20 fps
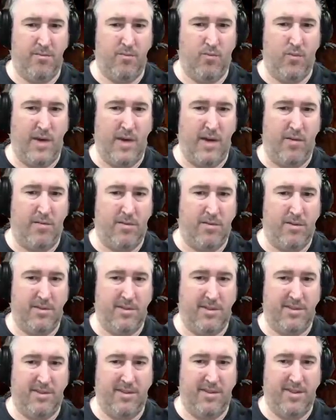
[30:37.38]
Wow.
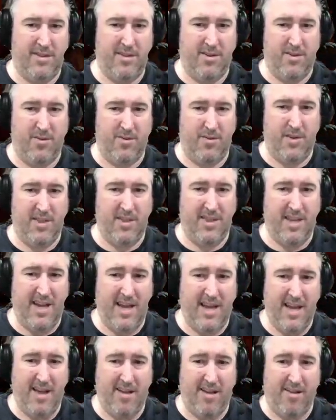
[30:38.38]
What the
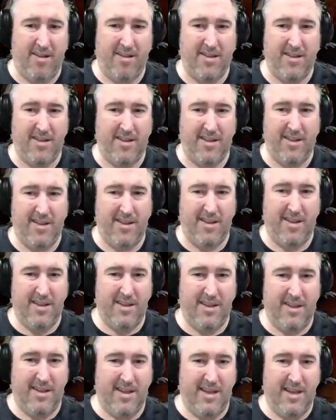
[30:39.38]
hell?
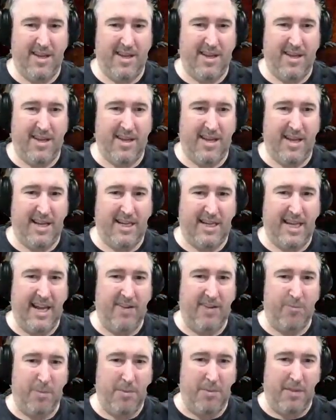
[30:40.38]
Can't
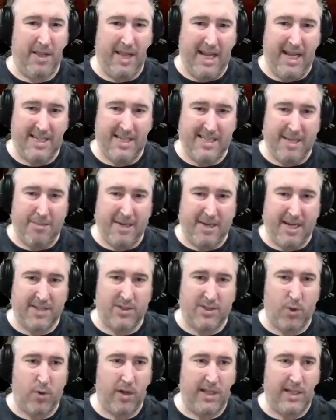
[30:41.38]
remember the last time I got
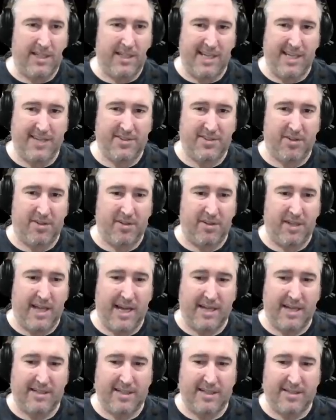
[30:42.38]
totally tentacle
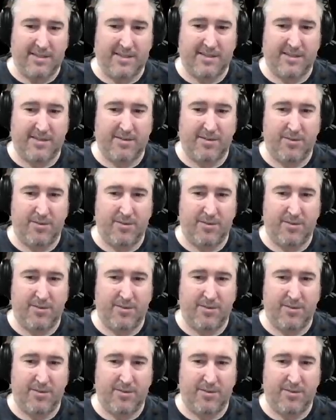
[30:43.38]
locked. That's